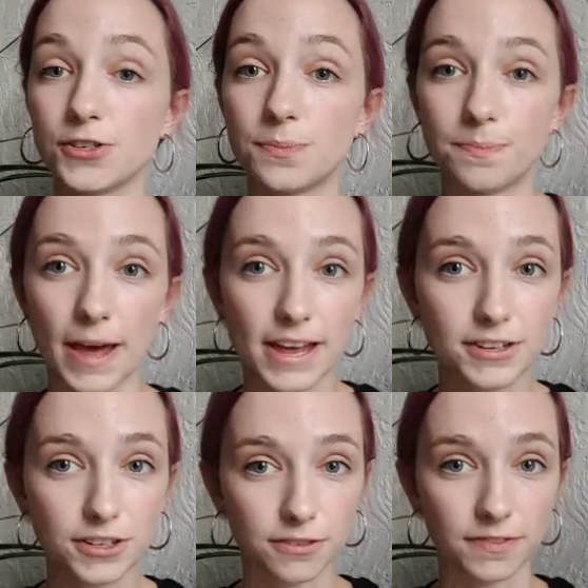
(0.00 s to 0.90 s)
you to
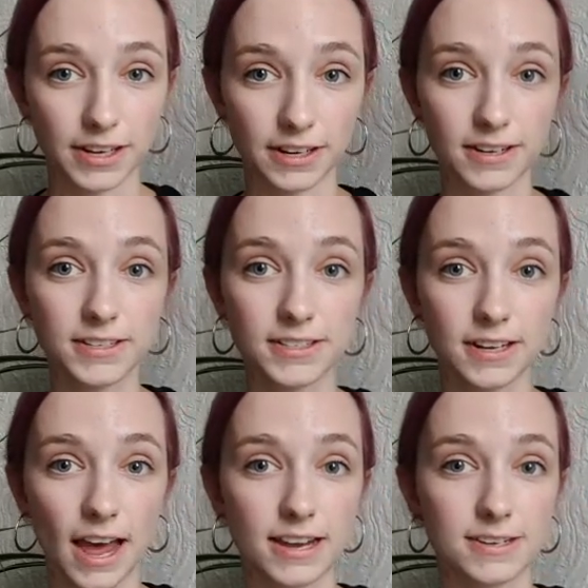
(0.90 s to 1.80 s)
bend your
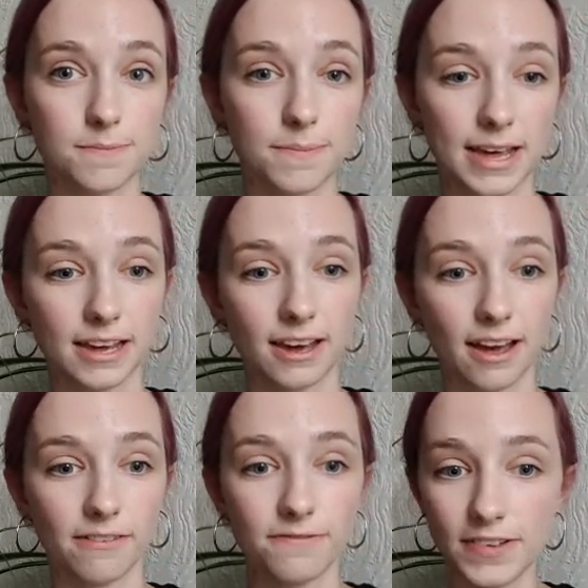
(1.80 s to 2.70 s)
fingers and to
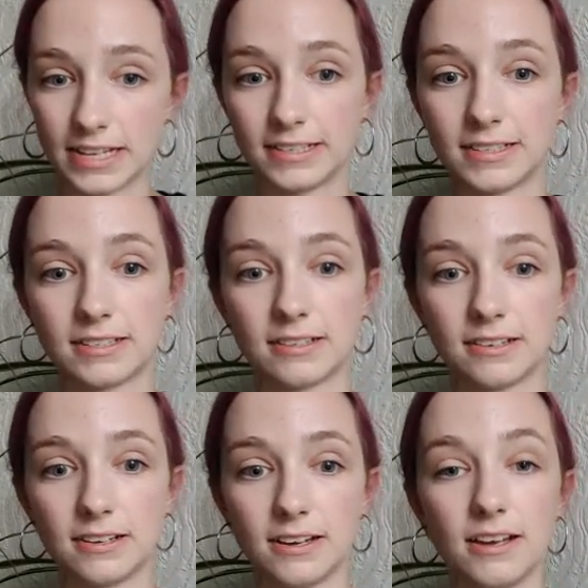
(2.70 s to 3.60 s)
make a
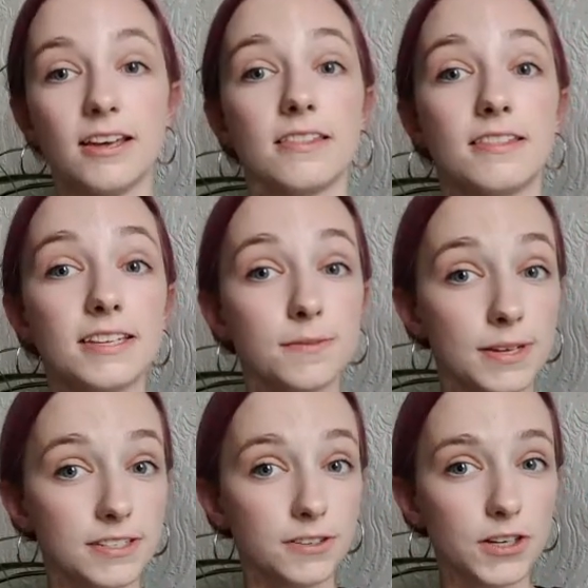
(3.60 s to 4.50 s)
fist.
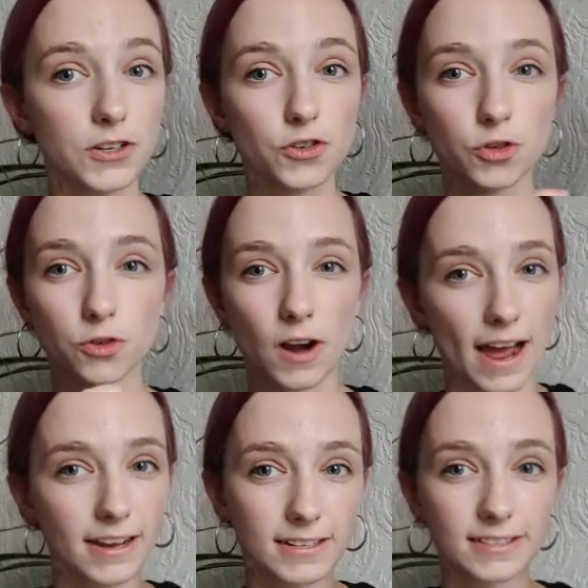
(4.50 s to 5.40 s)
This muscle
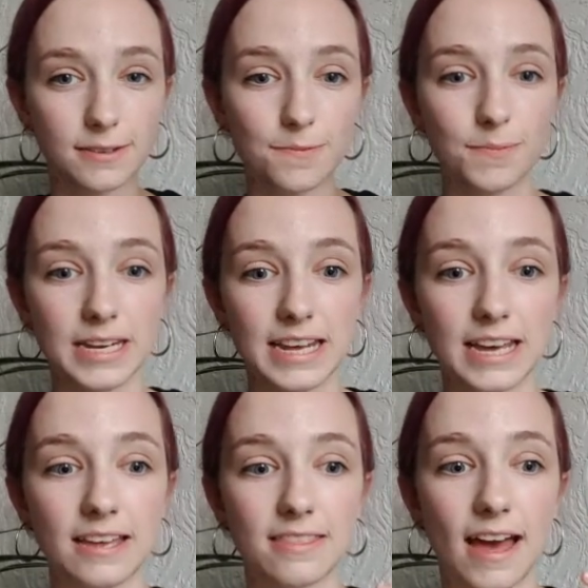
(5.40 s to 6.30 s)
contracts,
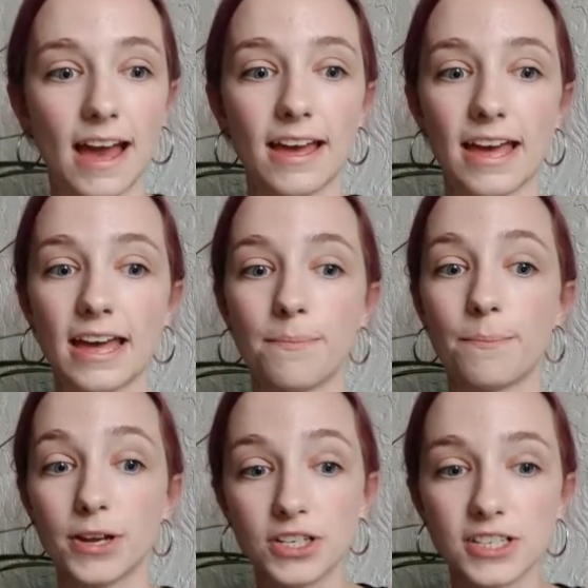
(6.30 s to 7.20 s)
meaning that
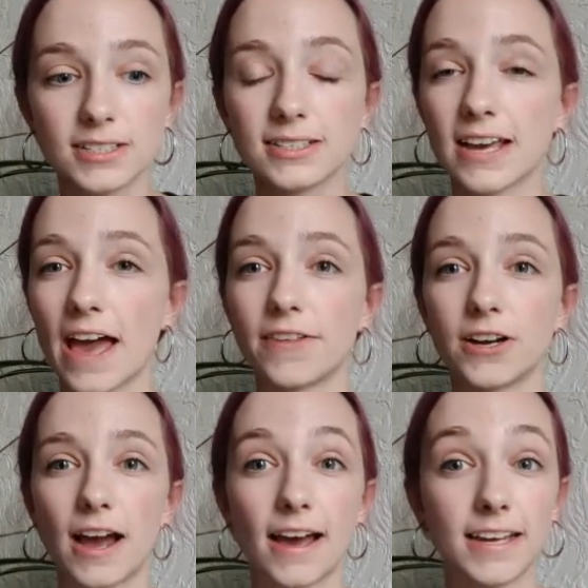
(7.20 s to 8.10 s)
it bunches
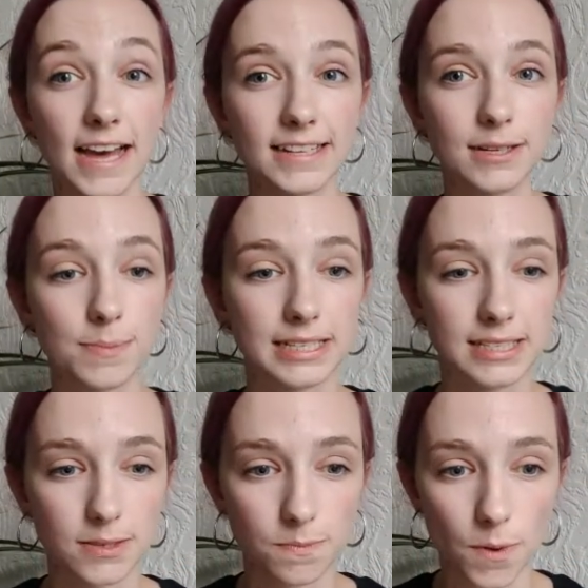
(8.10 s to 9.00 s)
together and gets a
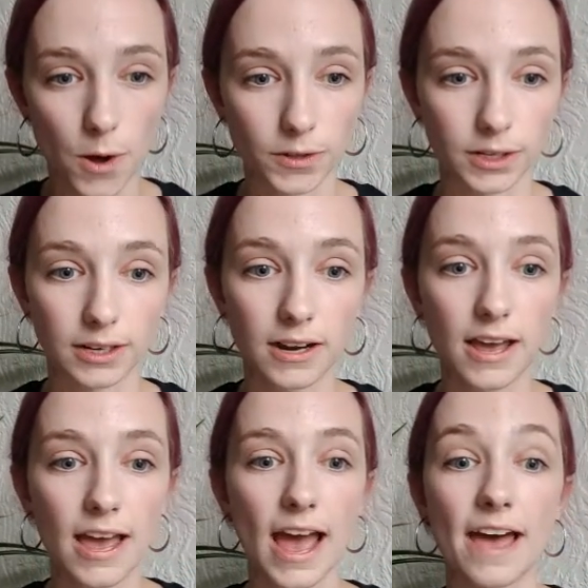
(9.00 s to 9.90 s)
bit smaller.
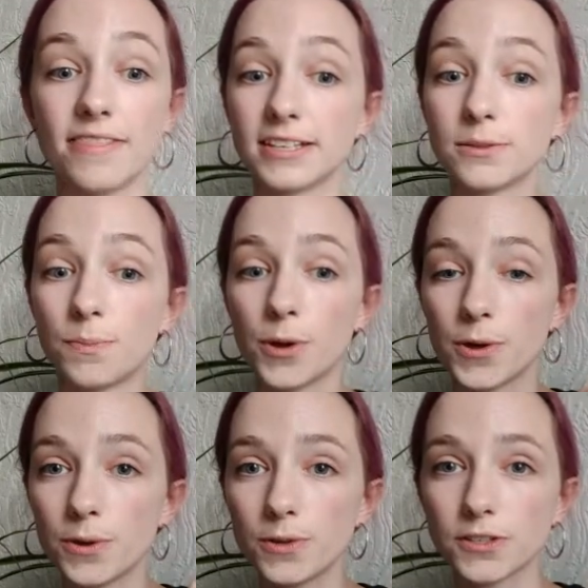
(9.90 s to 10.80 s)
And this
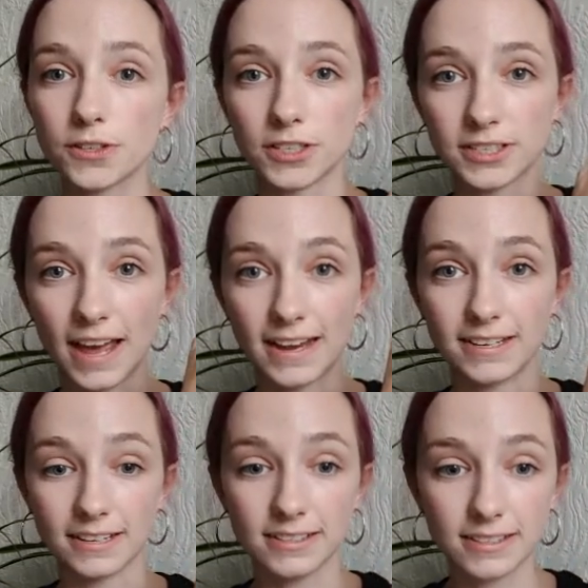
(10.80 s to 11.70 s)
pulls on your
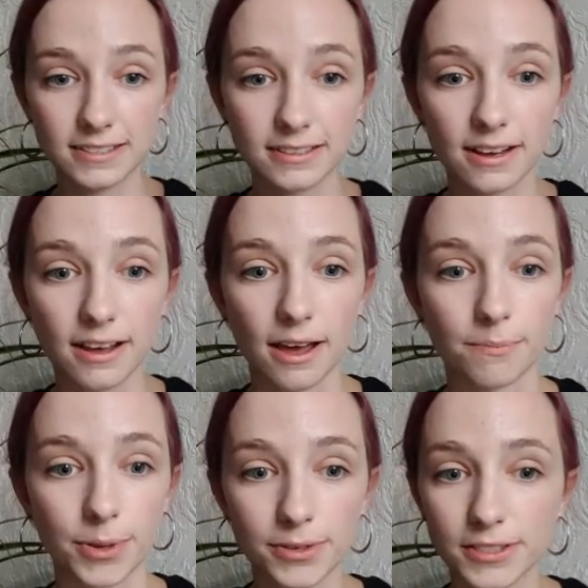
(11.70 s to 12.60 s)
tendons,
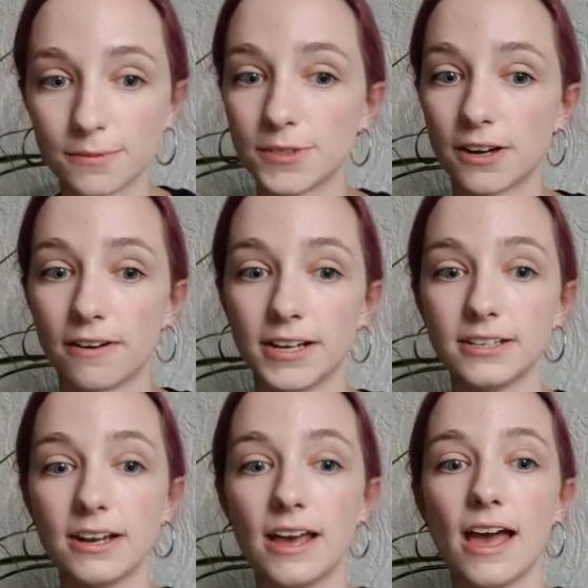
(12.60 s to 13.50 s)
pulls them
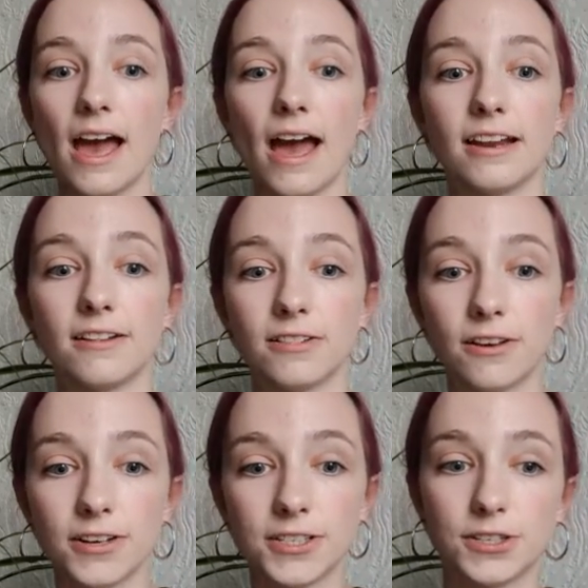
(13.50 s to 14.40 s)
down, and
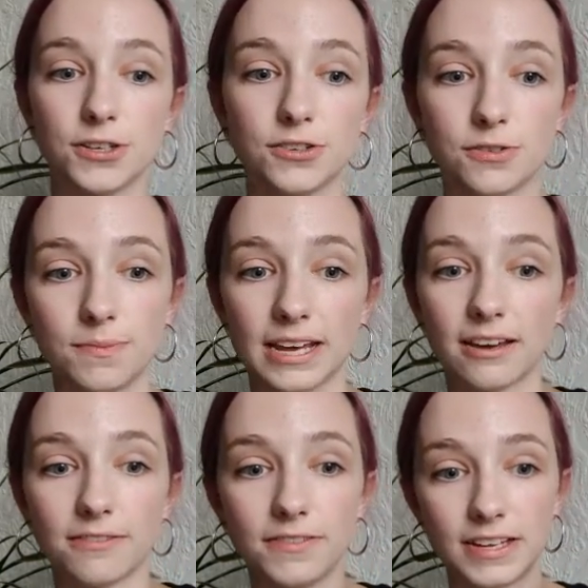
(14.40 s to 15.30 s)
allows you to
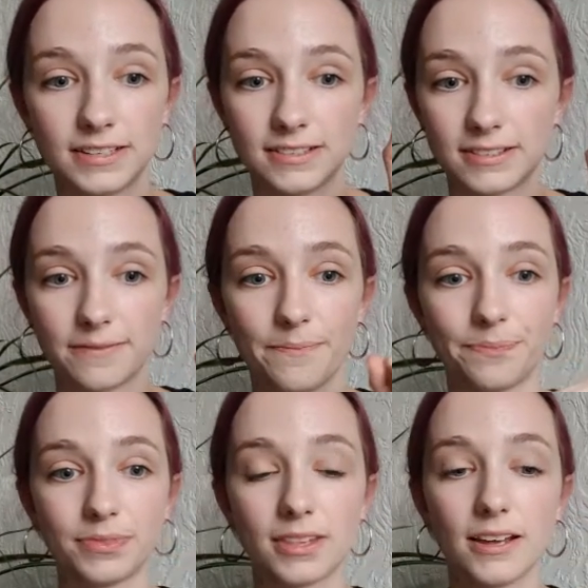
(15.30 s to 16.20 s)
make a fist.
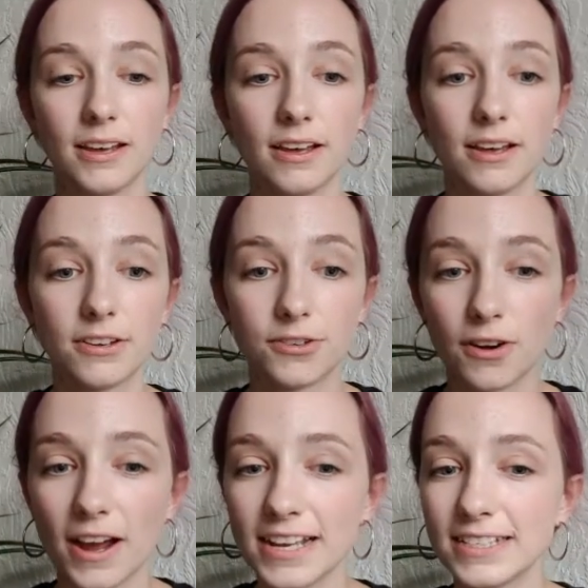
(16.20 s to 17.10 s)

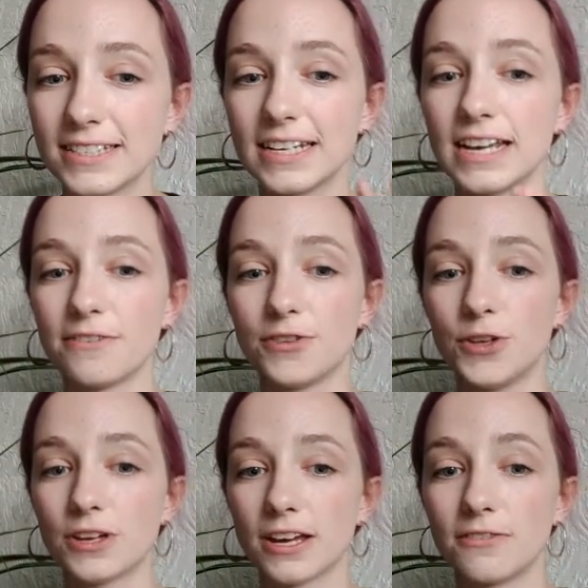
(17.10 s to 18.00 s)
Try and see
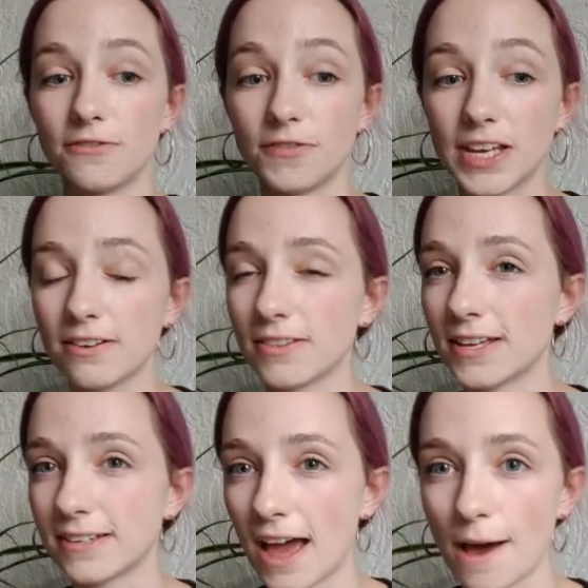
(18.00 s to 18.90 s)
if you can feel
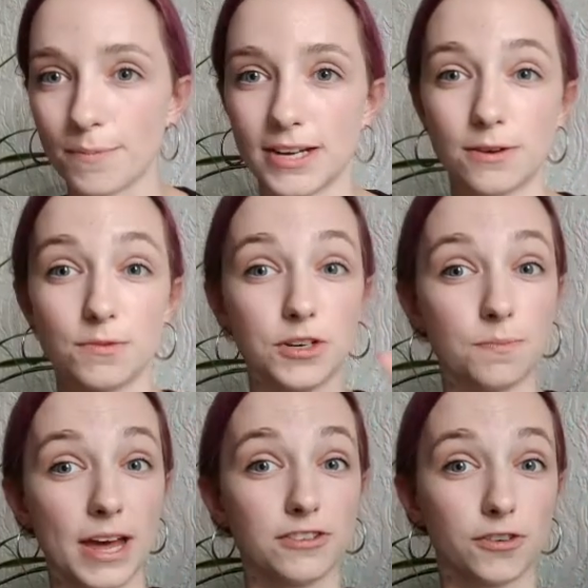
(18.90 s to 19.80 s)
this happening when
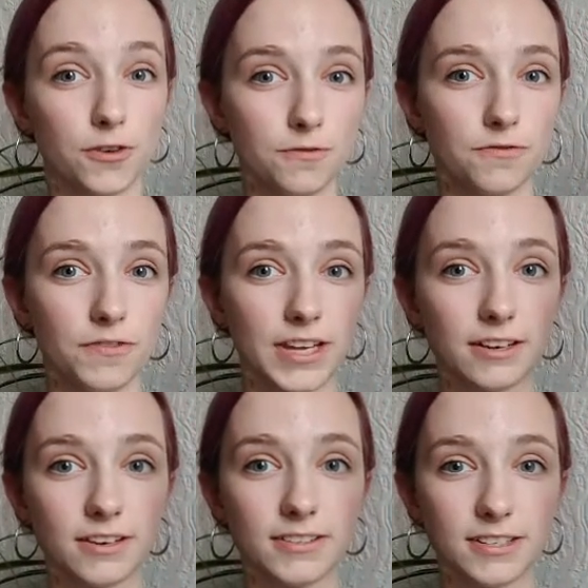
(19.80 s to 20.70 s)
you bend your own
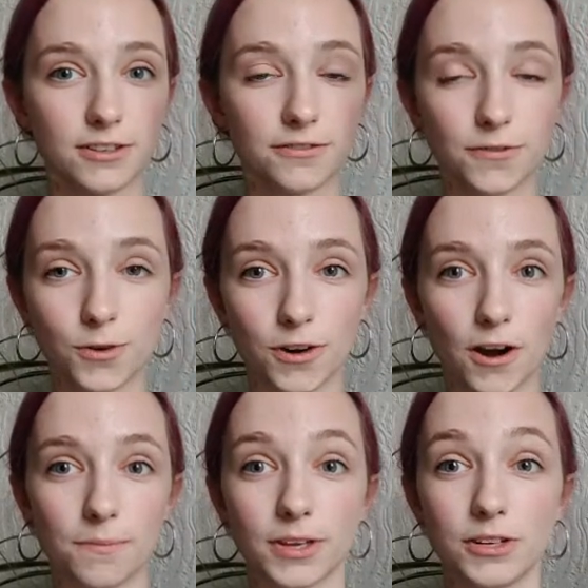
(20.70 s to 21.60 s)
fingers and your
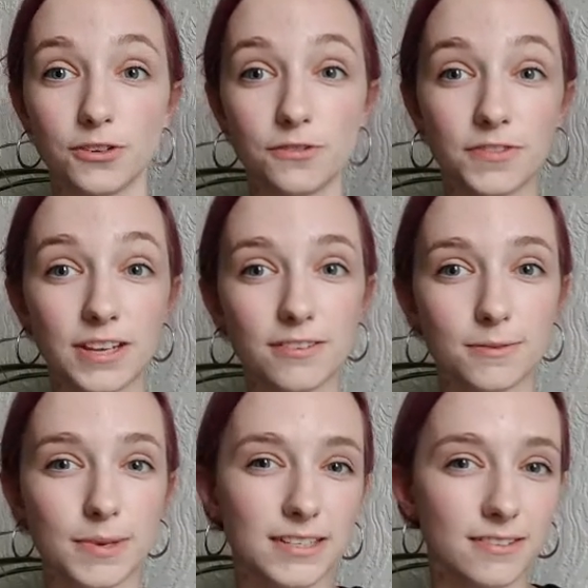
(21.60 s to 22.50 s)
forearm. Can you
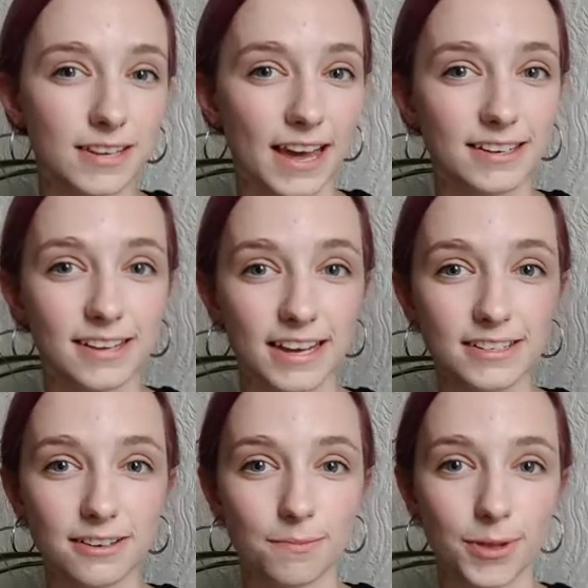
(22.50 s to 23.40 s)
feel the muscle getting
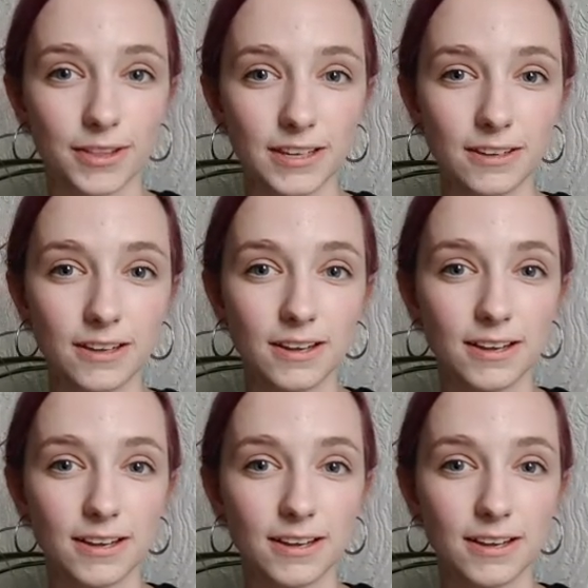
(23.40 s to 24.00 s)
tighter and pulling?